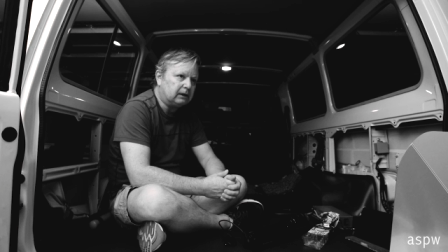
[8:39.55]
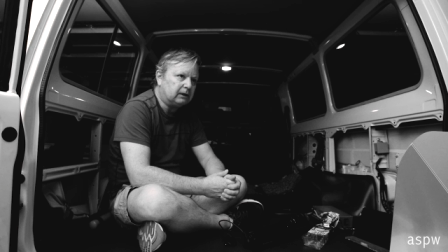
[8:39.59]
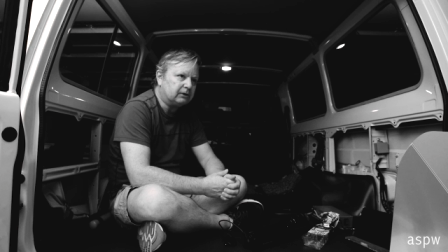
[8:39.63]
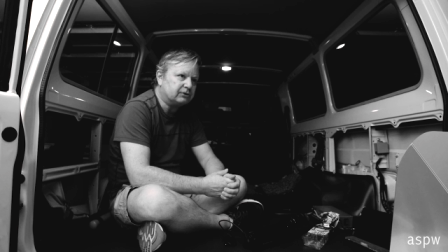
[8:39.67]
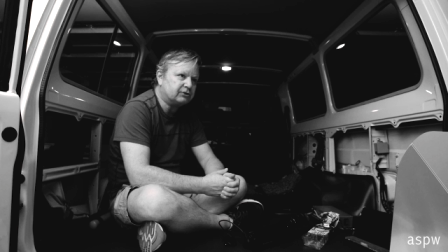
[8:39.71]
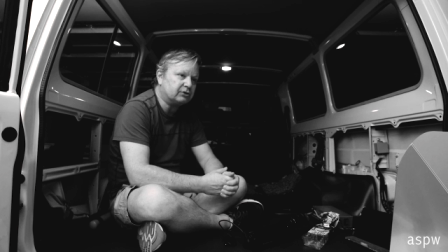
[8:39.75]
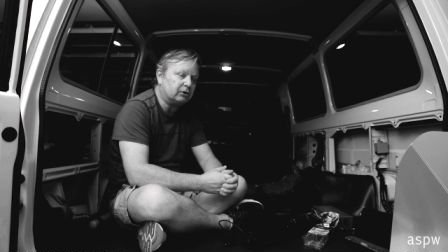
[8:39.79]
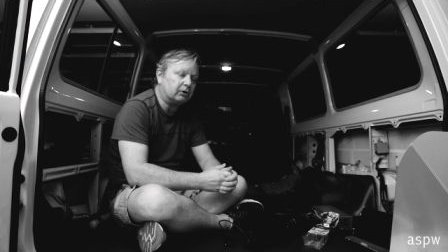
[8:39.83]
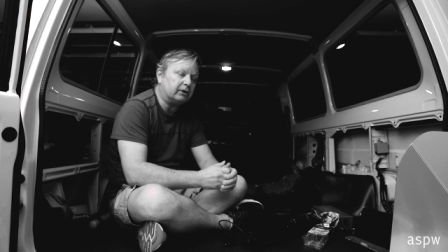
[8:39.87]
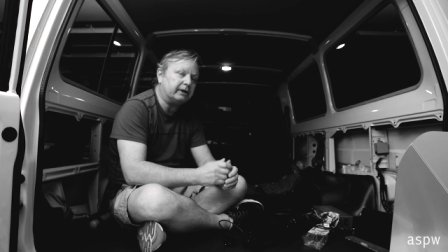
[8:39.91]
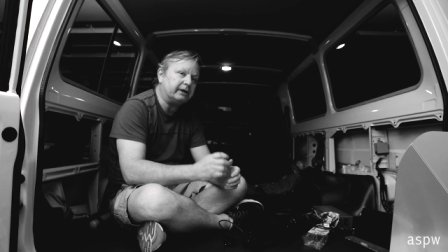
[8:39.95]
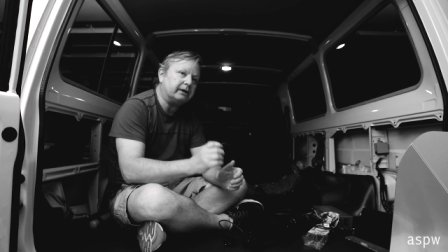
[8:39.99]

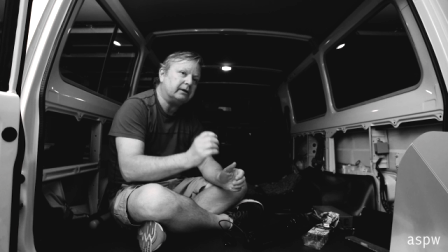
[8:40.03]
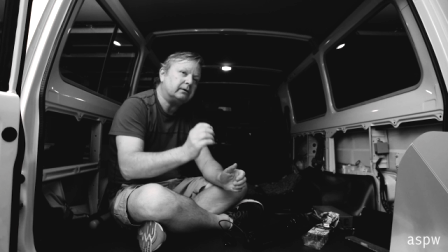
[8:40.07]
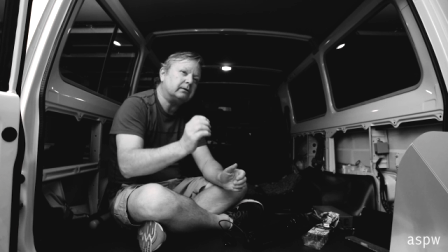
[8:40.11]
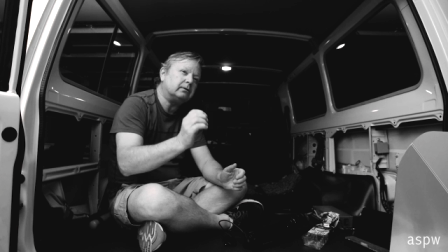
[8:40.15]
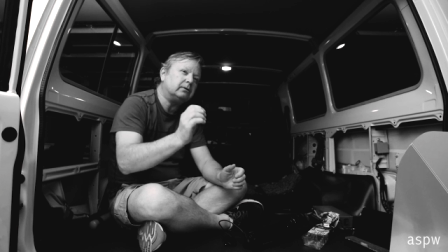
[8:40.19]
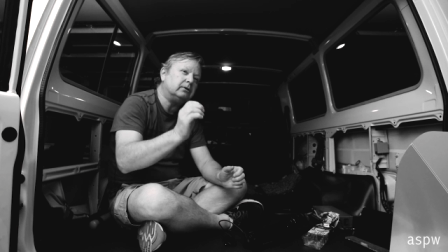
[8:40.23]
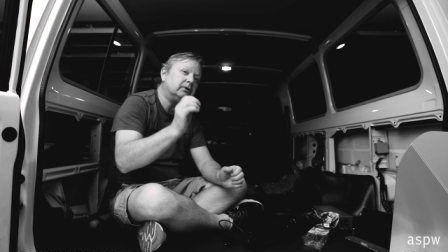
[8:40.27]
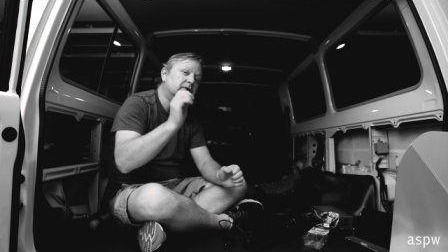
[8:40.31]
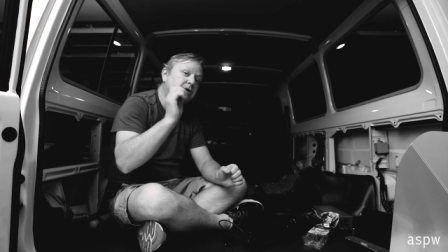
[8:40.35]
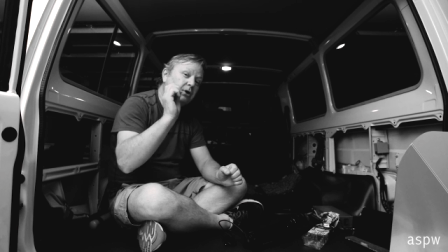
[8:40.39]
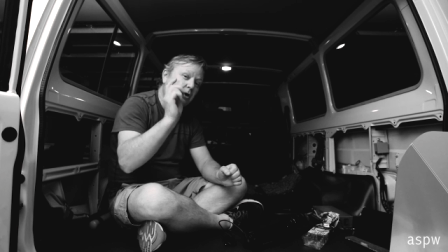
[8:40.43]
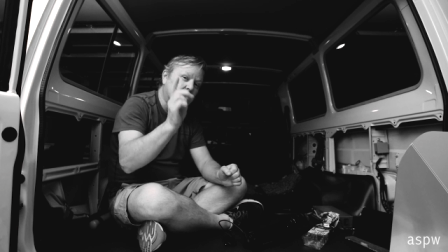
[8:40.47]
Sorry,
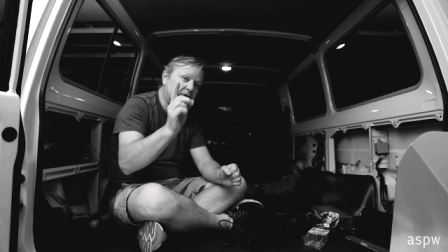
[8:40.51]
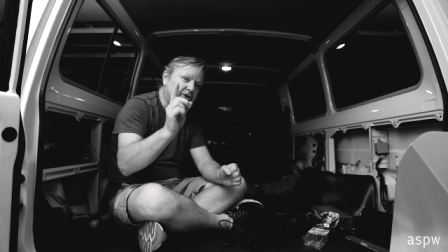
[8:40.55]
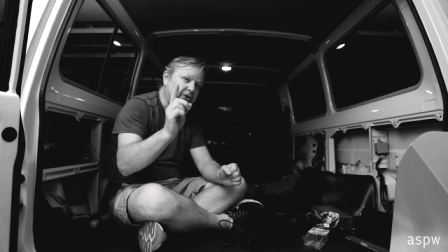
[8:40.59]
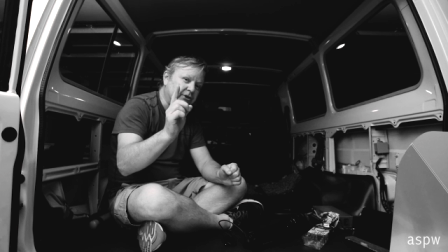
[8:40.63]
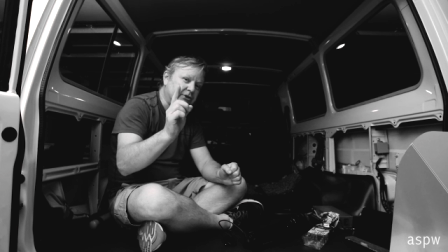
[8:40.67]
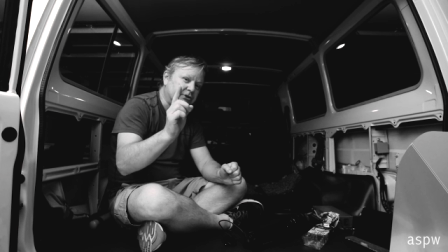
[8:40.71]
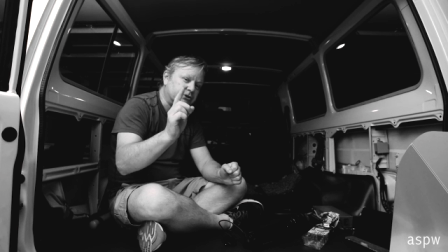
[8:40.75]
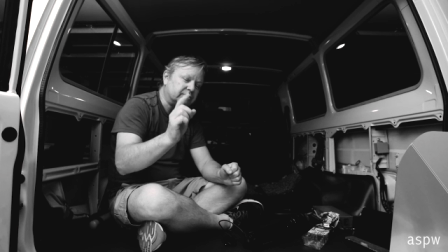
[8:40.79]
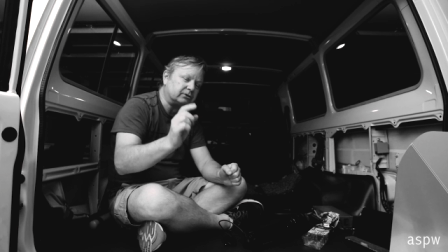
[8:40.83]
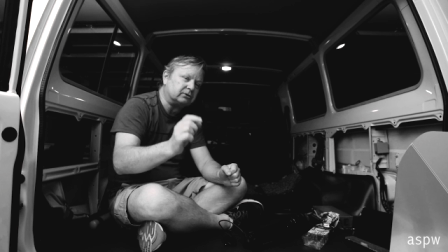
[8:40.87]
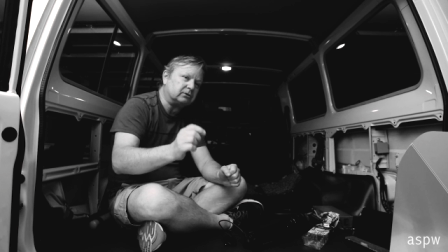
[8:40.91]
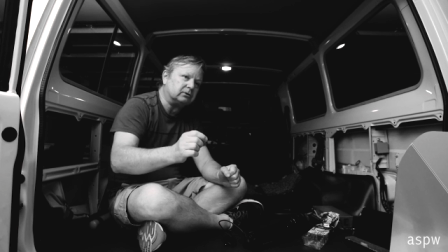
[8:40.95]
not
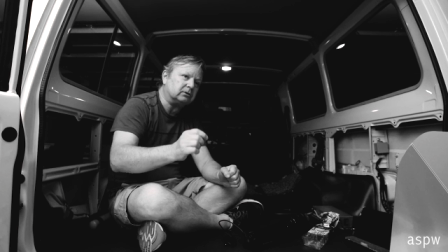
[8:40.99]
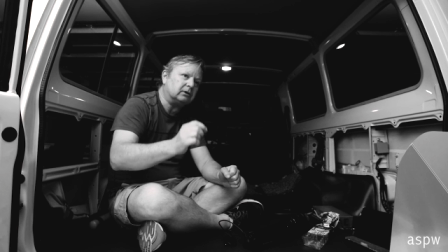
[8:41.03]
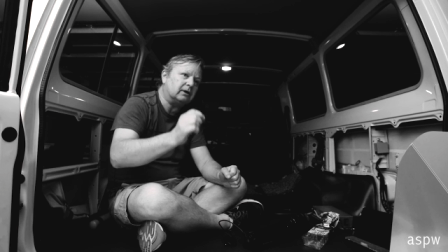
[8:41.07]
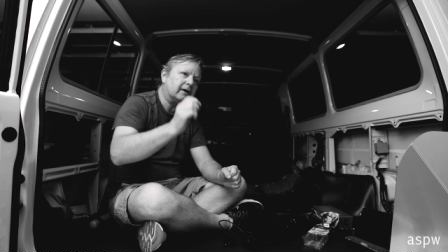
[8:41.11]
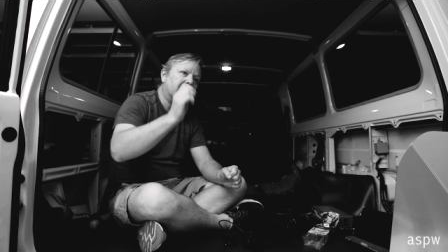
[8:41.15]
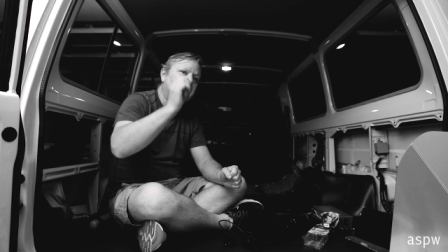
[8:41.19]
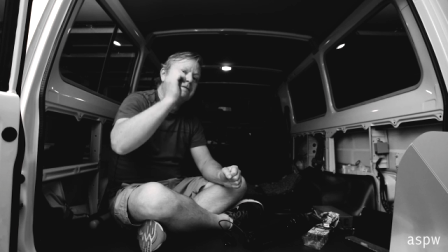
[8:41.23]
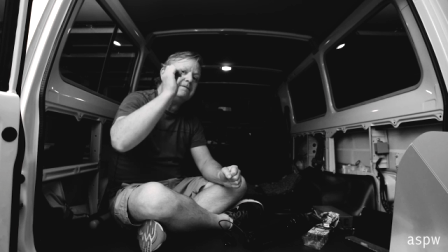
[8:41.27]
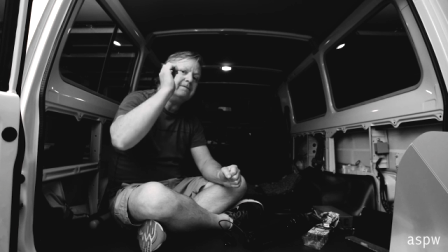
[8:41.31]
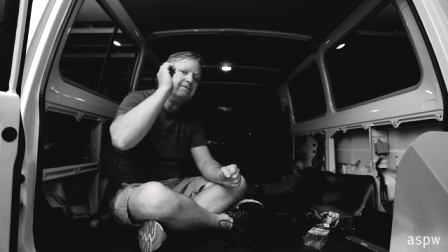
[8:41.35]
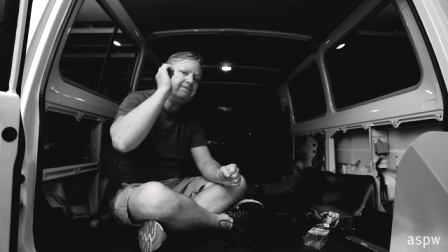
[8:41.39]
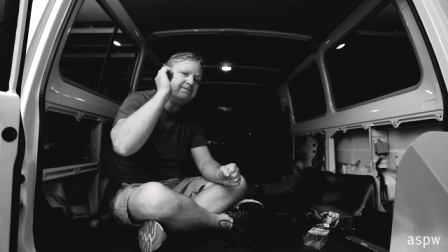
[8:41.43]
digital,
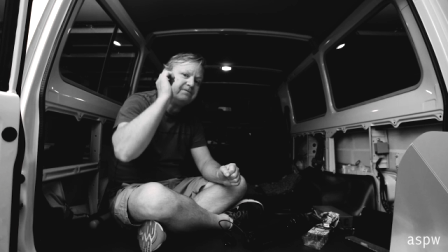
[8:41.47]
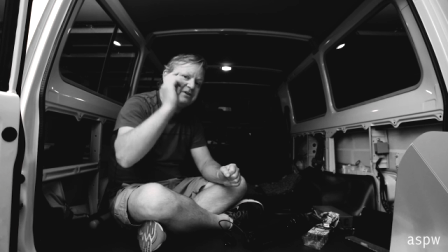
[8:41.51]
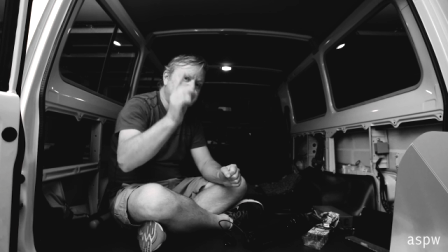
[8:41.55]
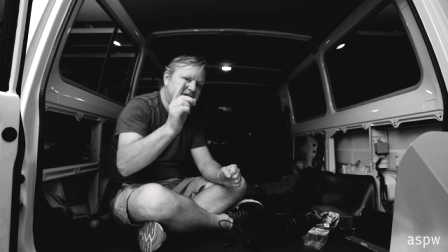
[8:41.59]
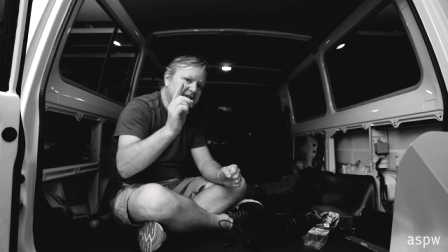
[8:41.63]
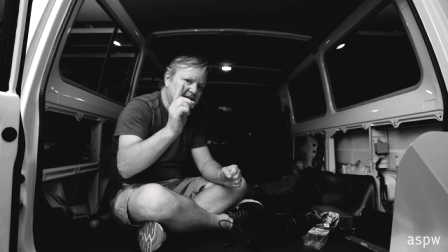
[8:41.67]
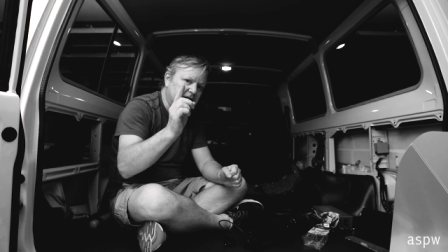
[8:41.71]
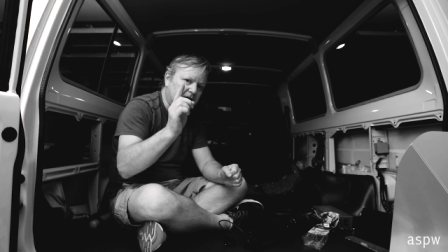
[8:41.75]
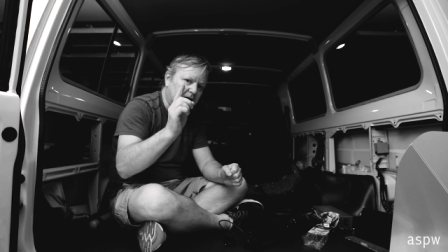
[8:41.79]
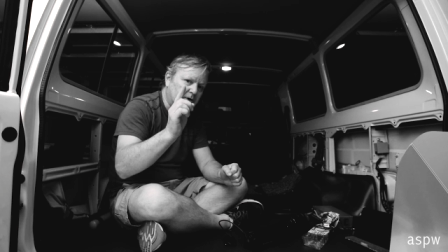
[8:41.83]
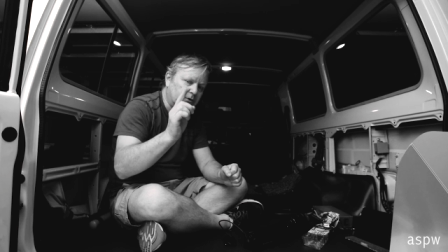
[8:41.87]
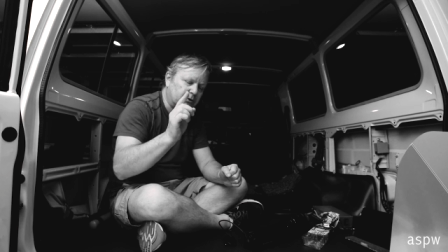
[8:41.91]

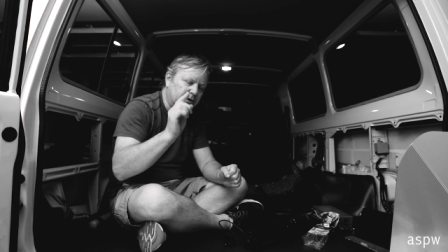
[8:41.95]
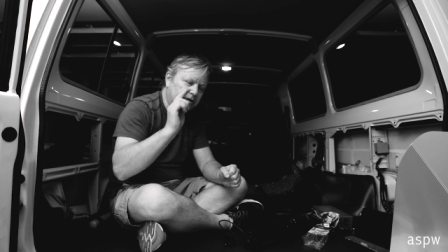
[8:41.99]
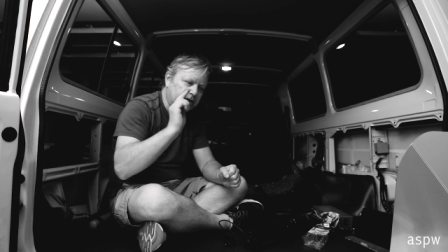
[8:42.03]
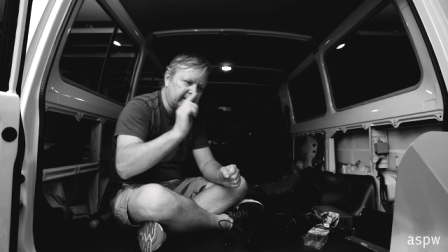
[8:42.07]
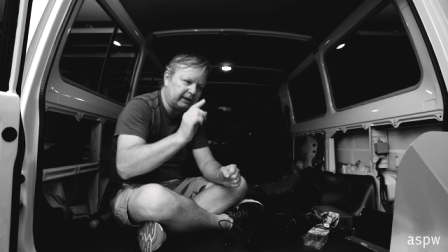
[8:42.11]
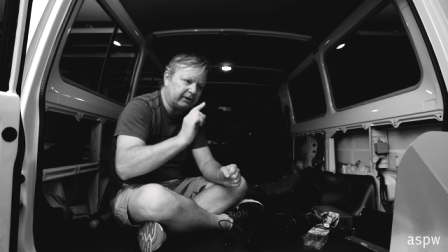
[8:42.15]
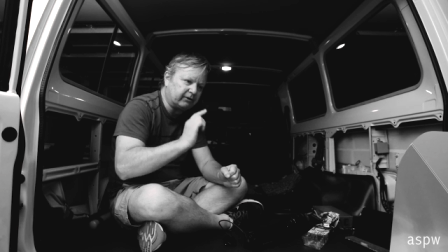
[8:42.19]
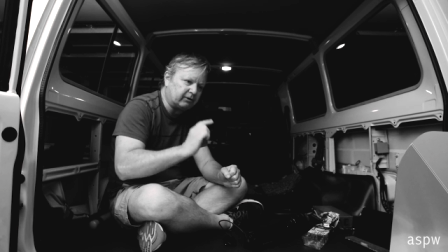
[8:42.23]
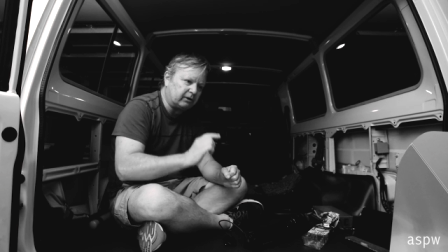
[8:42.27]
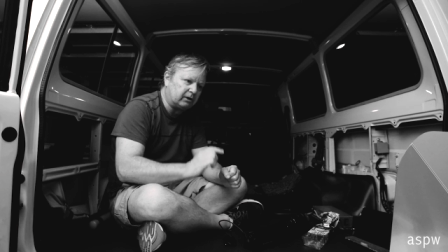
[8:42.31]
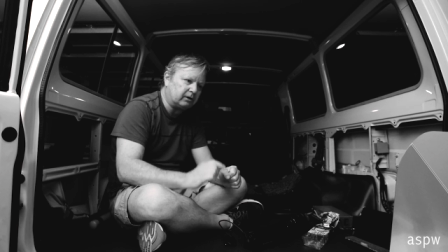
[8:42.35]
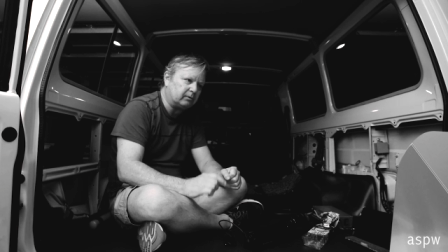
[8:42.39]
video
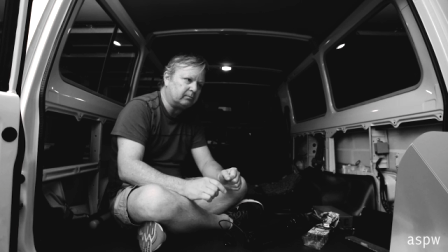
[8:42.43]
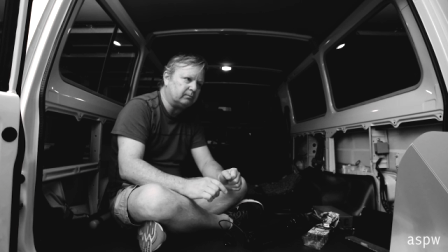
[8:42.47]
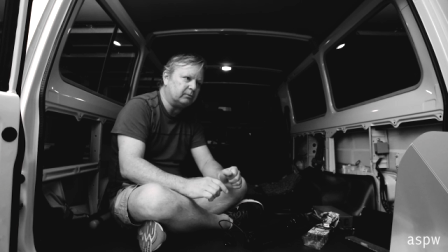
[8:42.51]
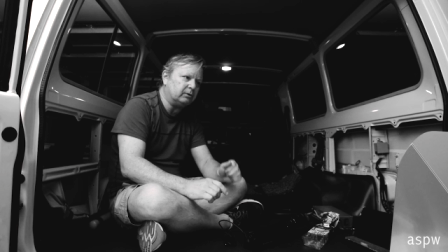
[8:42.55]
era,